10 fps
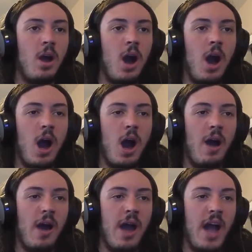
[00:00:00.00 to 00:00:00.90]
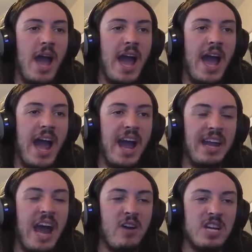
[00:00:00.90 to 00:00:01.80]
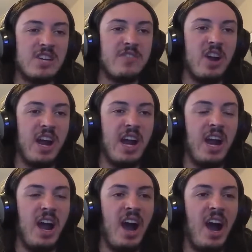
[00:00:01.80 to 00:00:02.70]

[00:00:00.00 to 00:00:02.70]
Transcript: Oh, now he's free.